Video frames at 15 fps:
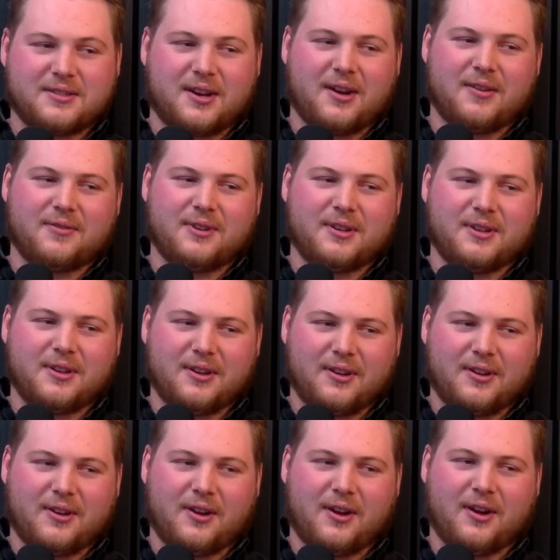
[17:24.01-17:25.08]
Coffee,
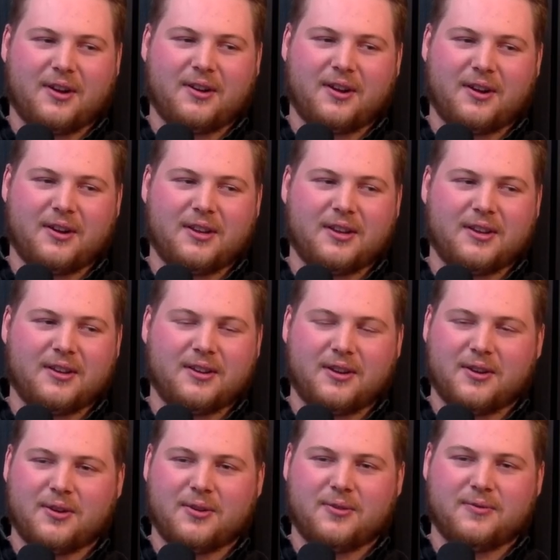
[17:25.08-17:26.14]
hot honey
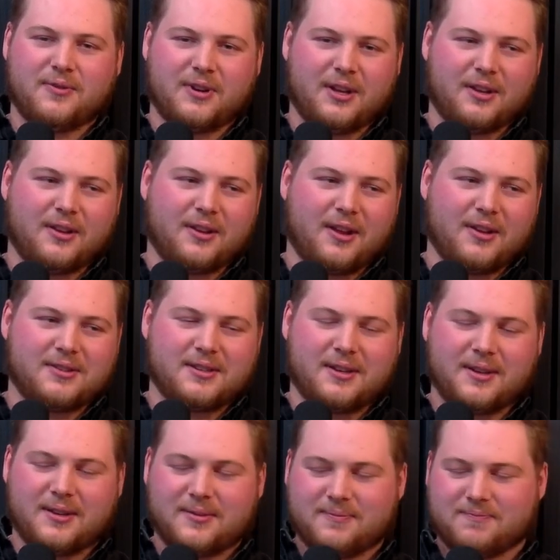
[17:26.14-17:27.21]
oat vanilla
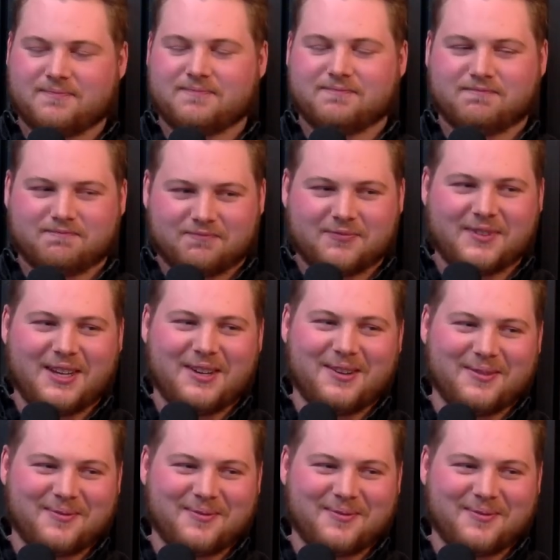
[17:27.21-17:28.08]
latte. Yeah.